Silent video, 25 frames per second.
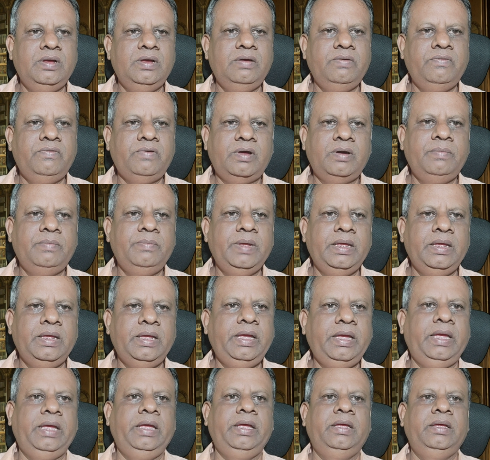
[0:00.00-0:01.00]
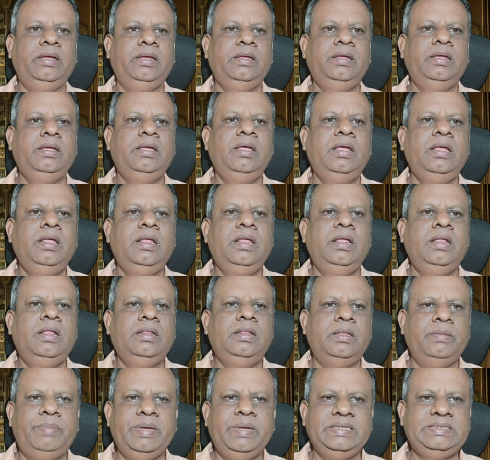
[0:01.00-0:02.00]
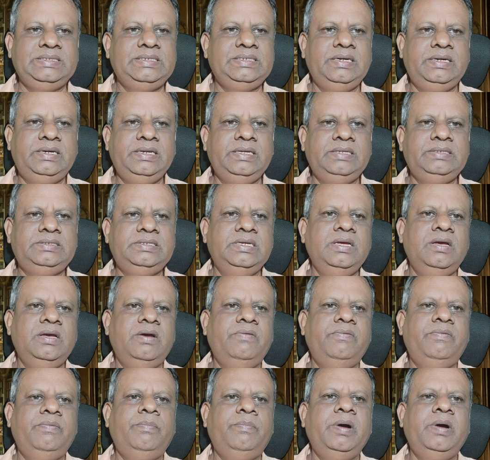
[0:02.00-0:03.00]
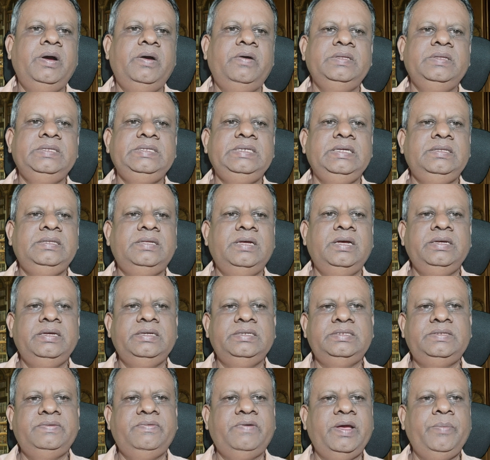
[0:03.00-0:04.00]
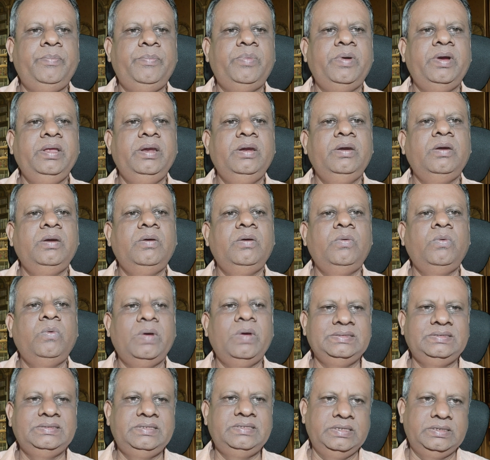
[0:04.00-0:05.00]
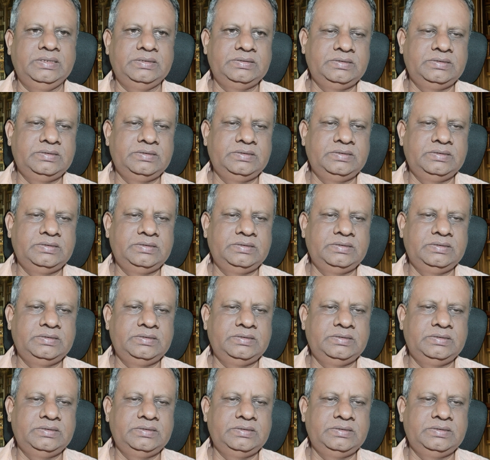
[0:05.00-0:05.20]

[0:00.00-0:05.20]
For me, the best teaching of Bhagavad Gita is 5.16.